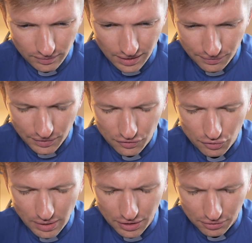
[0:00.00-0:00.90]
That
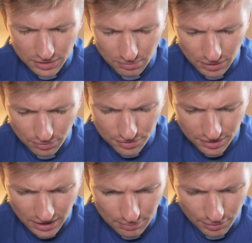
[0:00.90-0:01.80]
faithful man ultimately
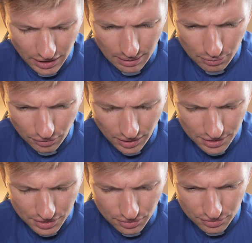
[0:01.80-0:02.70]
wasn't Abraham or
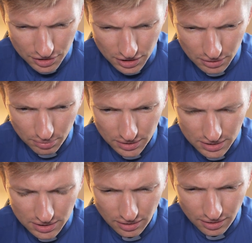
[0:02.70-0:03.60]
Isaac or Jacob, and
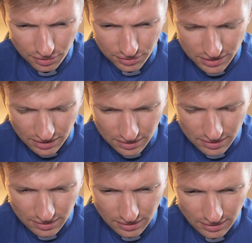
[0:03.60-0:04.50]
it's certainly not us.